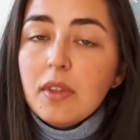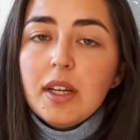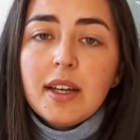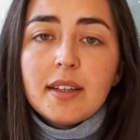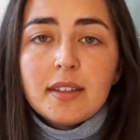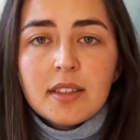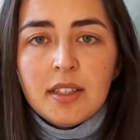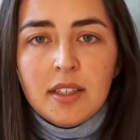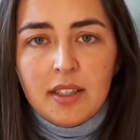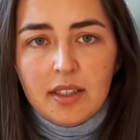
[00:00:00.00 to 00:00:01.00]
And
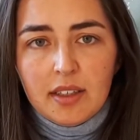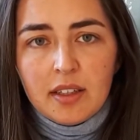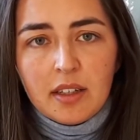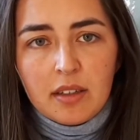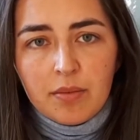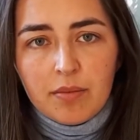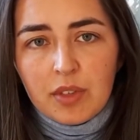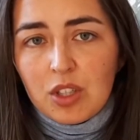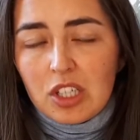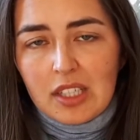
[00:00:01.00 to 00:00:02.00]

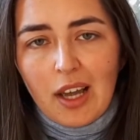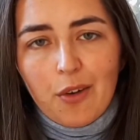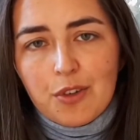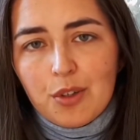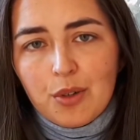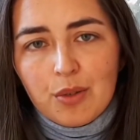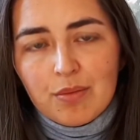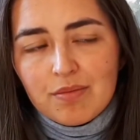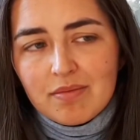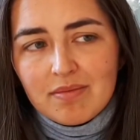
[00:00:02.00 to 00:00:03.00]
you just have to
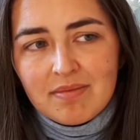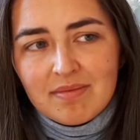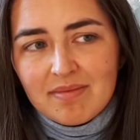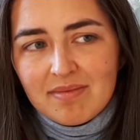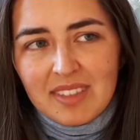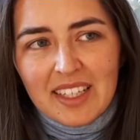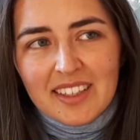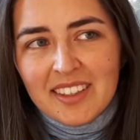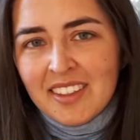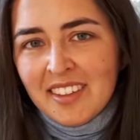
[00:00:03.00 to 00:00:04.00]

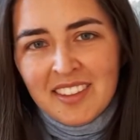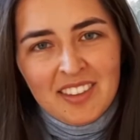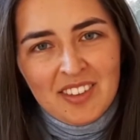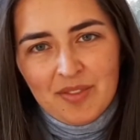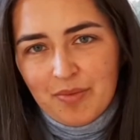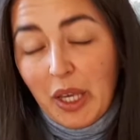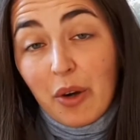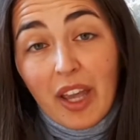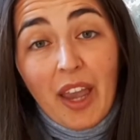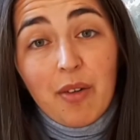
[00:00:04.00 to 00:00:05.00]
like be
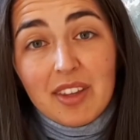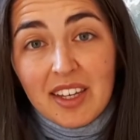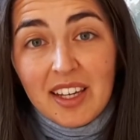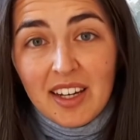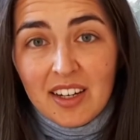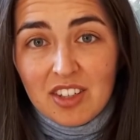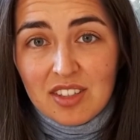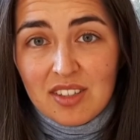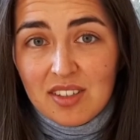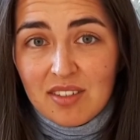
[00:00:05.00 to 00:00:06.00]
okay with it and
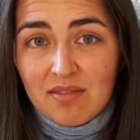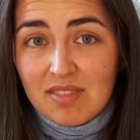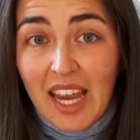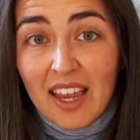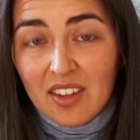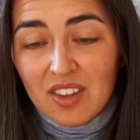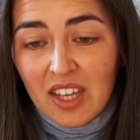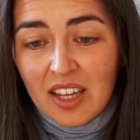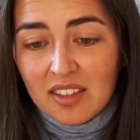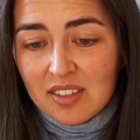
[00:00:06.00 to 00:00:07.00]
just take the
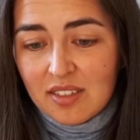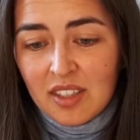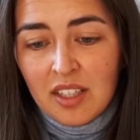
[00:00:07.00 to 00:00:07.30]
things.